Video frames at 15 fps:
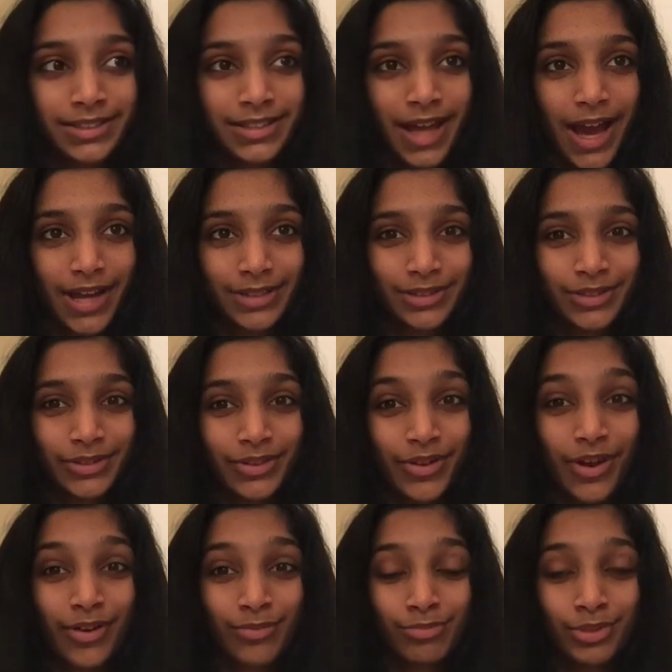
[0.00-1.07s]
has a
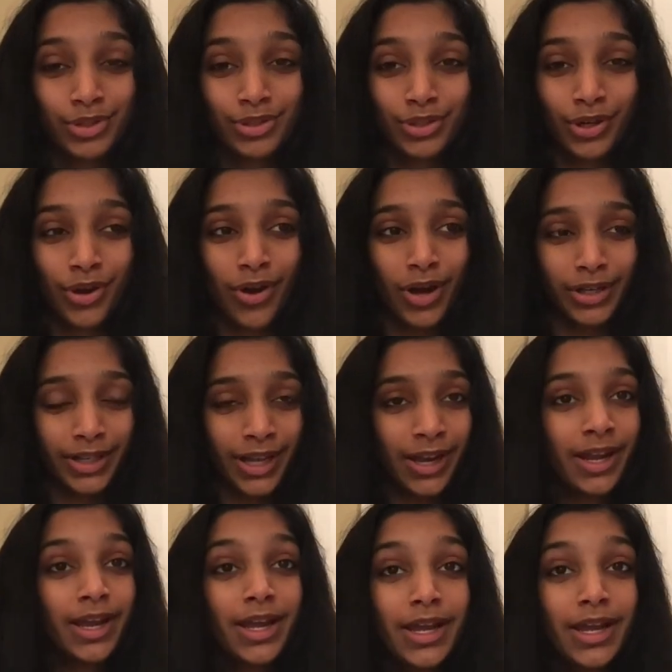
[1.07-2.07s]
lot of mature content.